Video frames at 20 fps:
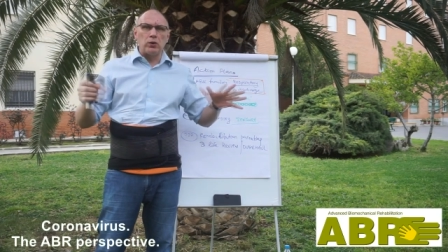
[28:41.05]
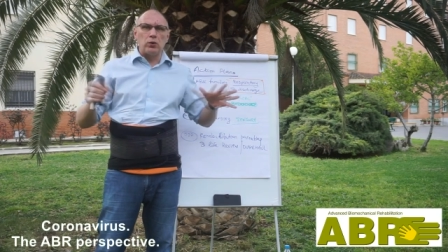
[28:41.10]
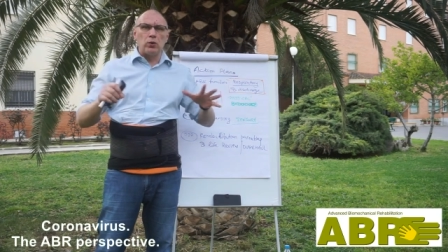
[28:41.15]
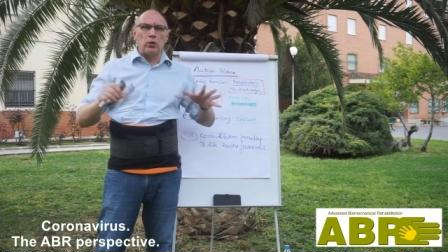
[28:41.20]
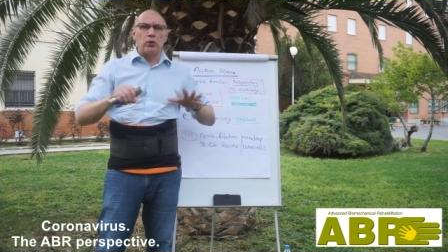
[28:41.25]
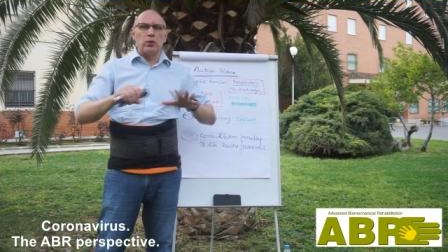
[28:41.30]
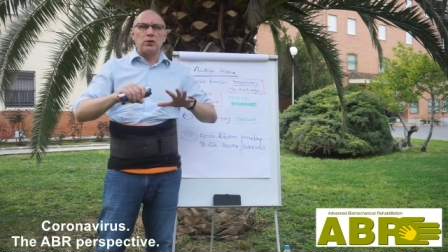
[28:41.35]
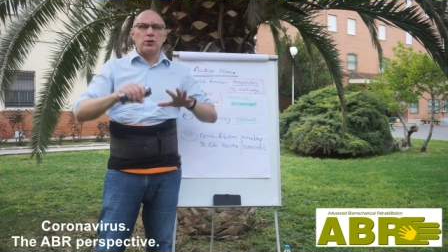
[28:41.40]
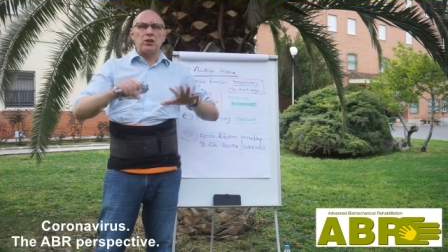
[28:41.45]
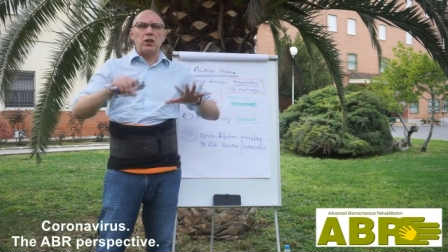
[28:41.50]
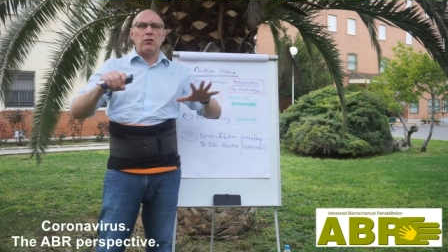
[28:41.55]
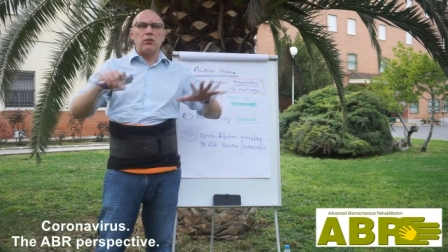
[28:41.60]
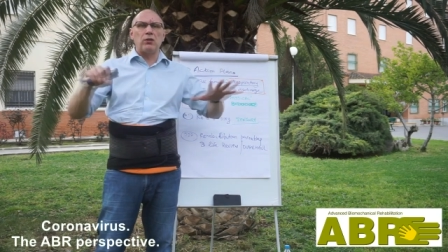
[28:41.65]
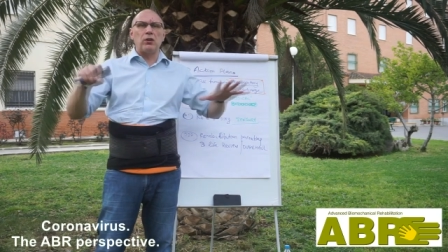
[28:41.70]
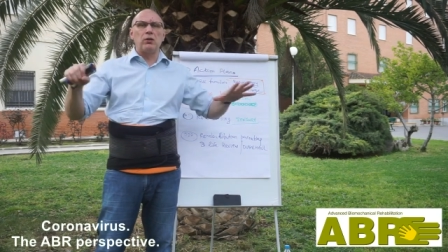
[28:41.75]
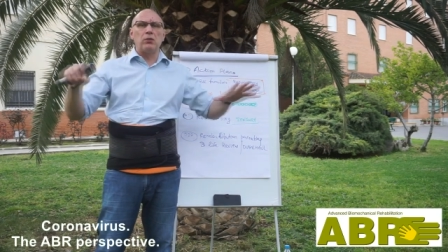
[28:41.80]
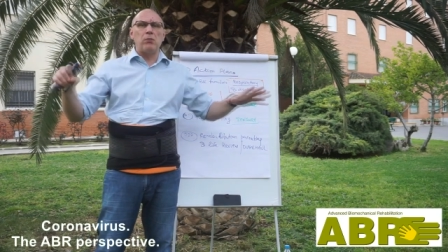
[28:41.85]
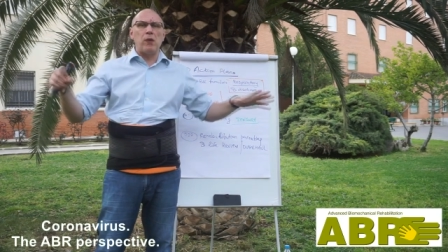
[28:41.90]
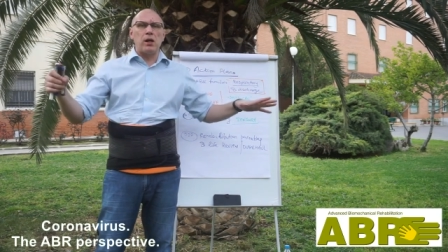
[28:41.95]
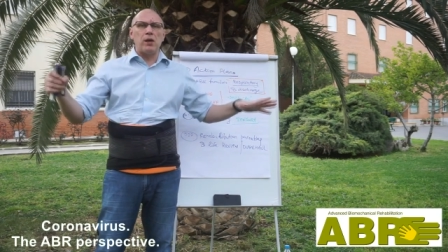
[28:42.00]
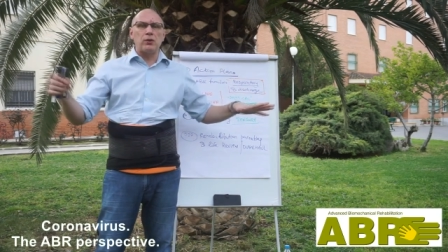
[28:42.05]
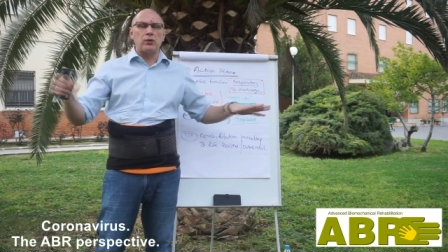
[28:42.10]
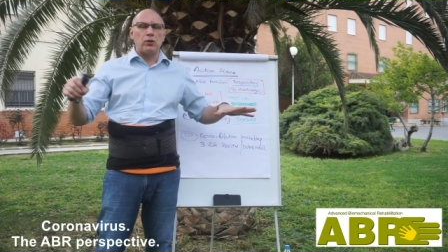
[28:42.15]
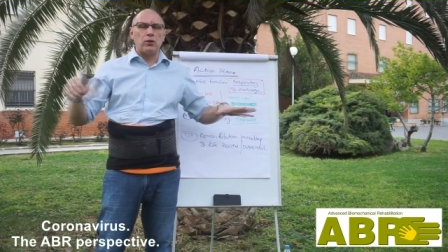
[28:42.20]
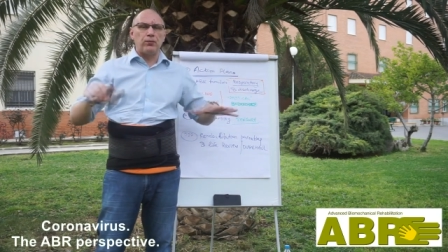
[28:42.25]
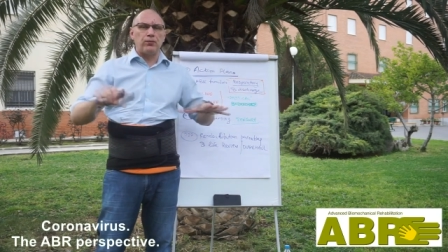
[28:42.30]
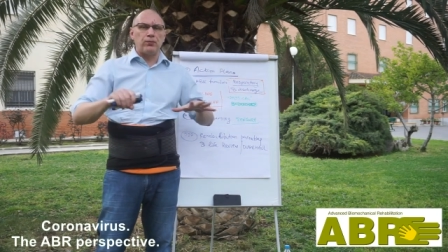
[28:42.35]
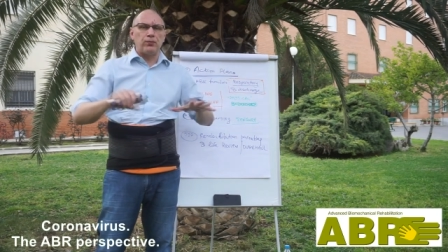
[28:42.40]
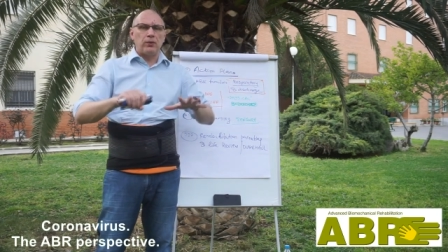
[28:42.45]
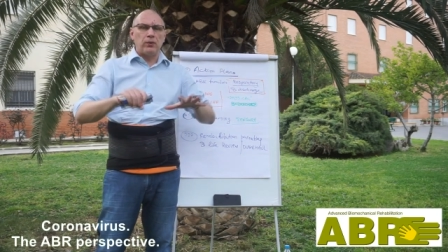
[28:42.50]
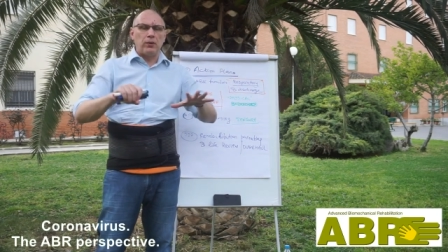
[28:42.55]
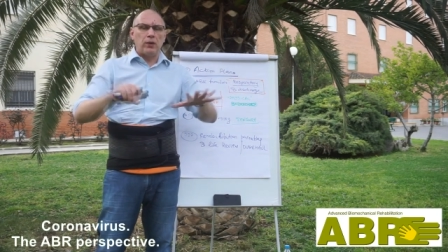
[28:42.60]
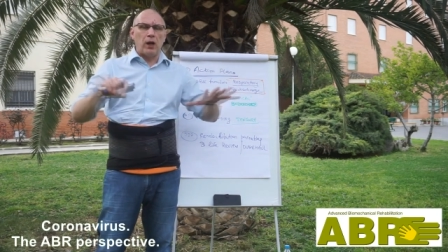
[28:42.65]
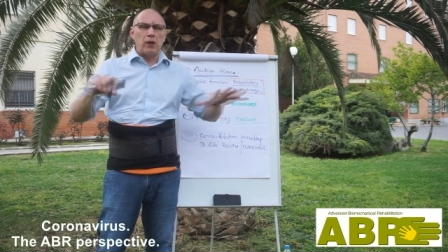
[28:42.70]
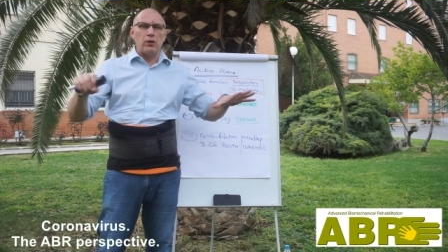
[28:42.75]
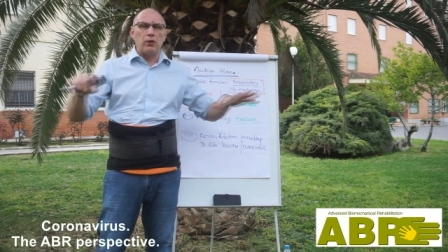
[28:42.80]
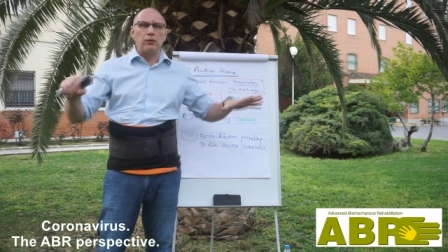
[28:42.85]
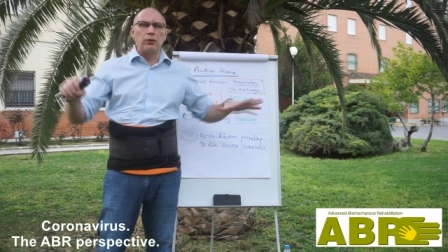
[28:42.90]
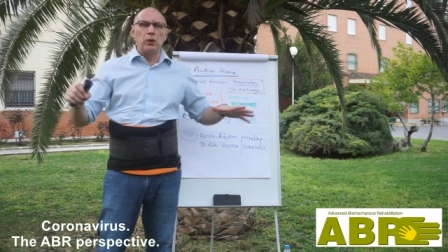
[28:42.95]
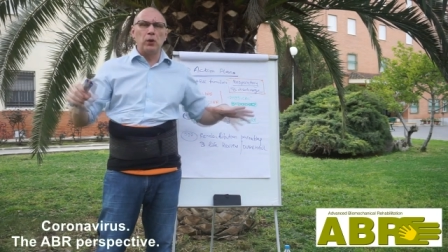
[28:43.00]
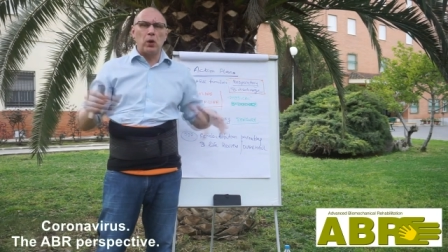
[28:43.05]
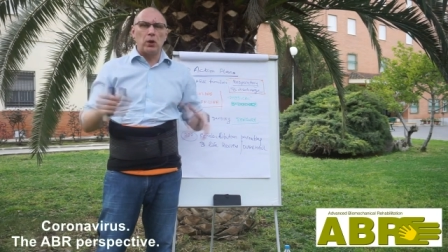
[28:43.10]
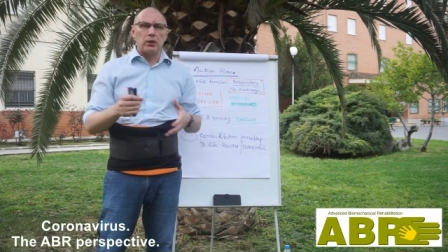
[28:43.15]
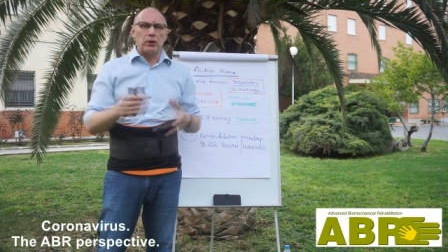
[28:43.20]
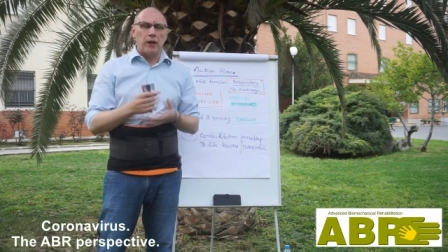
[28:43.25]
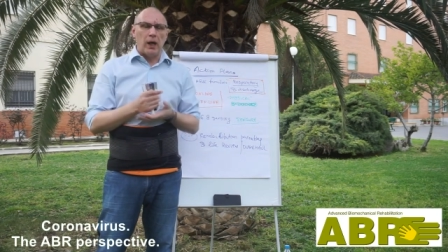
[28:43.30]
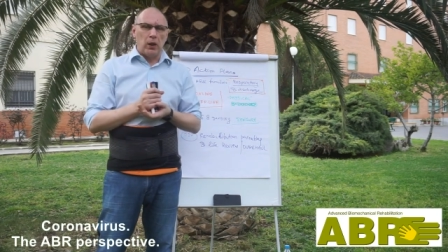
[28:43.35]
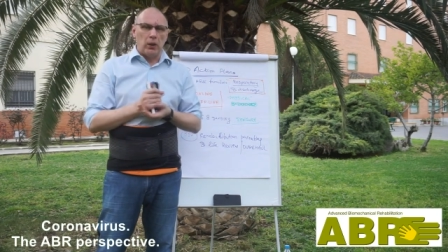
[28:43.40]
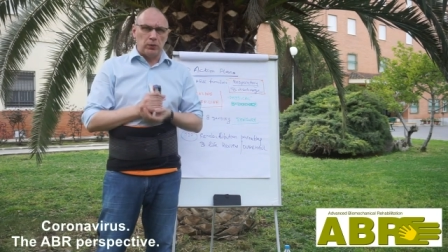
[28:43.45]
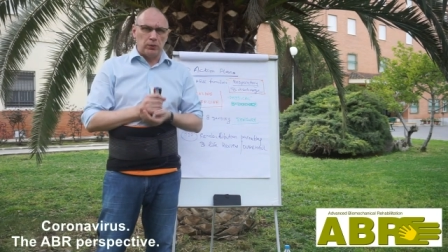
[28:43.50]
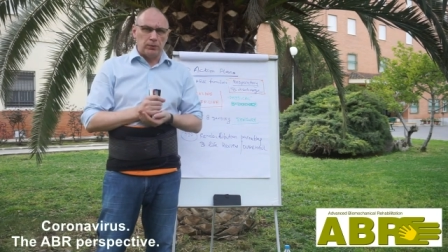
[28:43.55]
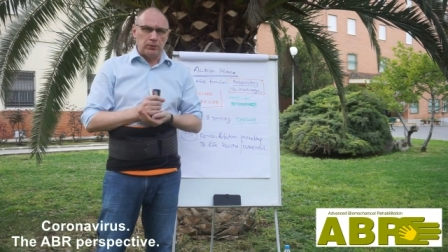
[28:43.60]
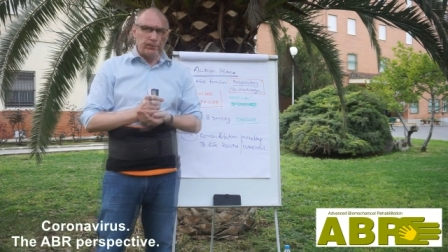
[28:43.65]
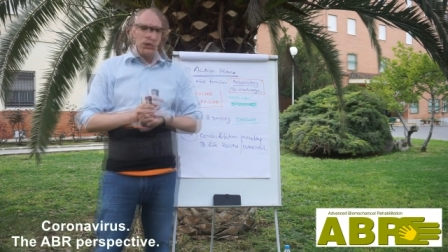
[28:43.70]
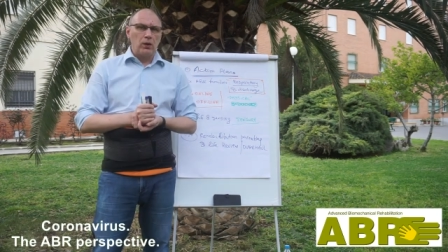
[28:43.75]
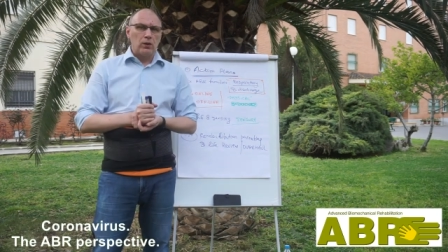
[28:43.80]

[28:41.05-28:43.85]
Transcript: to several months of kind of lockdown.